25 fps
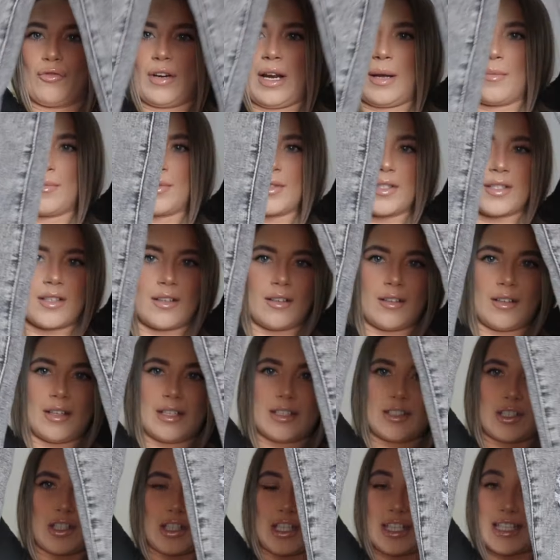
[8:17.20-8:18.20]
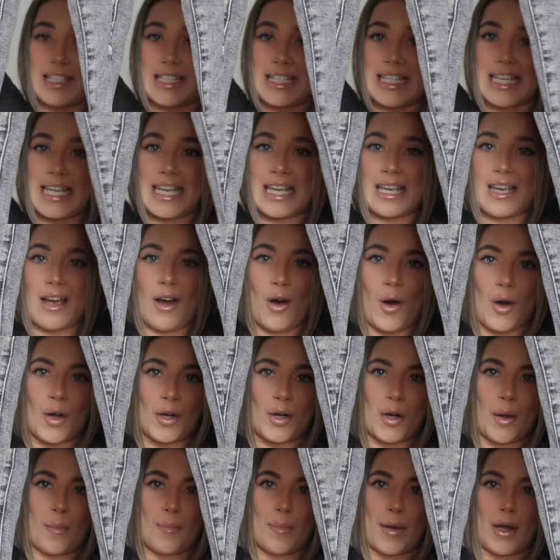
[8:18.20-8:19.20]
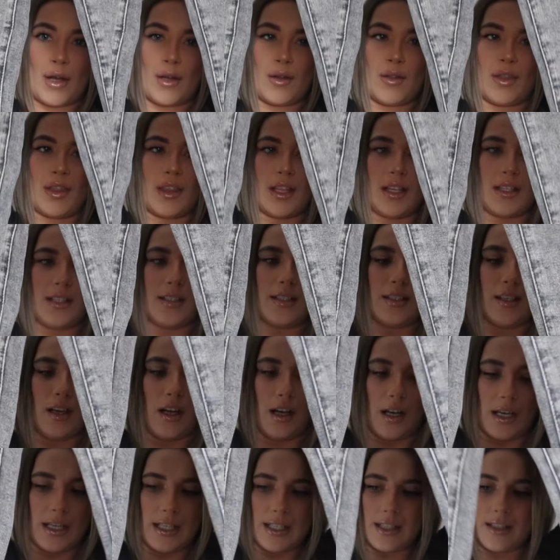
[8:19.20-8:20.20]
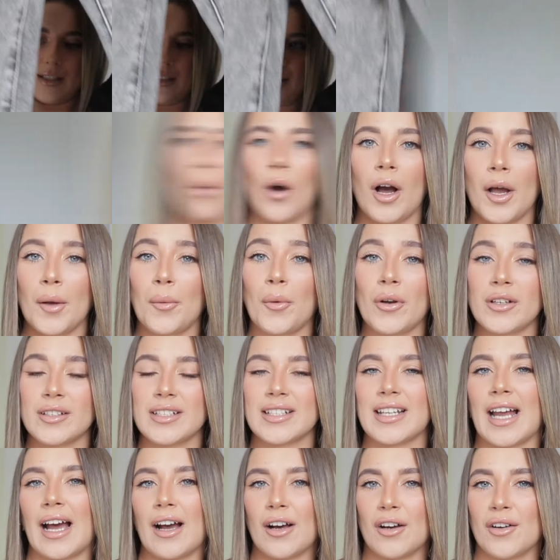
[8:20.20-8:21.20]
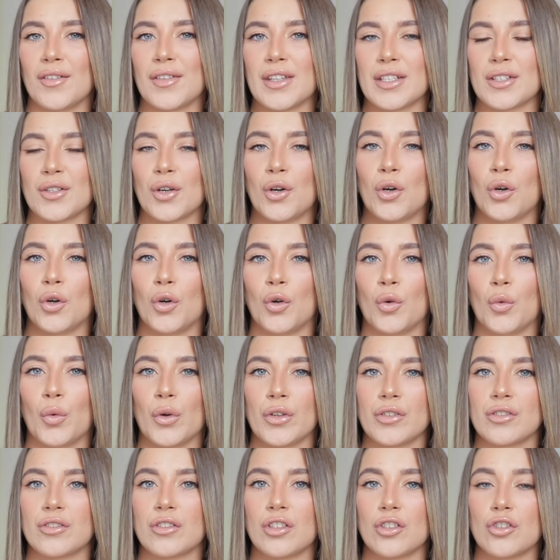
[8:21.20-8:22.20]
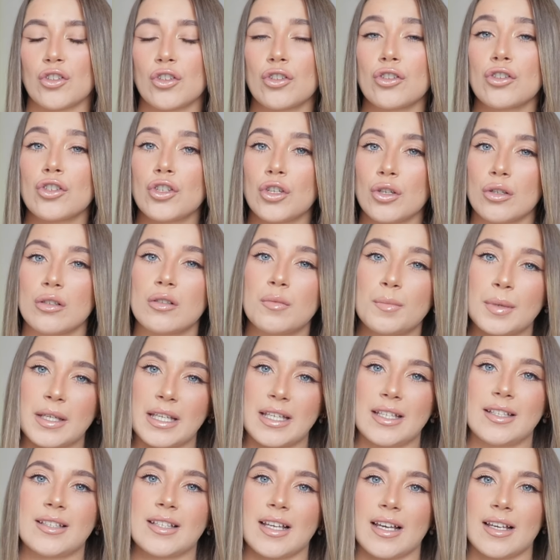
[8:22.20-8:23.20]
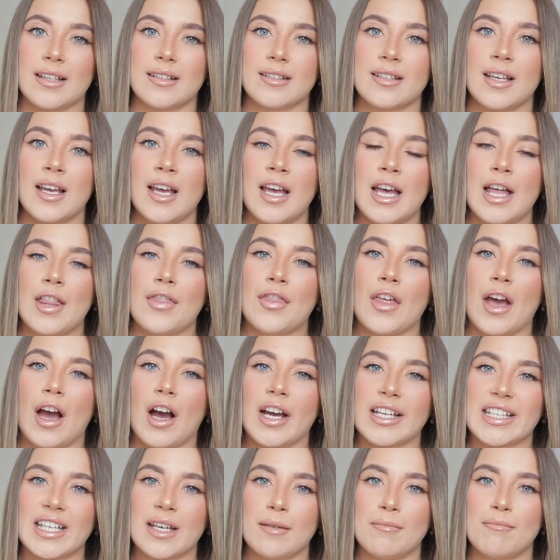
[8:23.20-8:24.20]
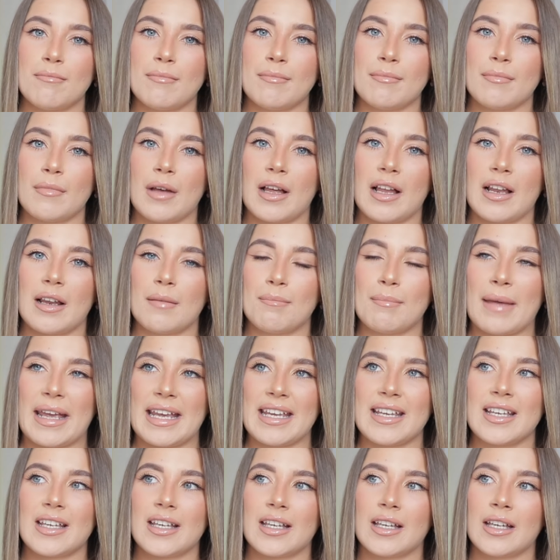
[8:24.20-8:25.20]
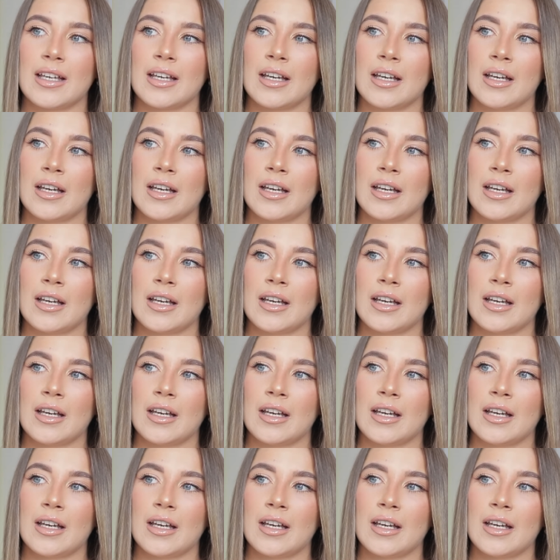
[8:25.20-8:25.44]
rips, as you can see, on both sides. What I wanted out of this haul was to just choose pieces that I can make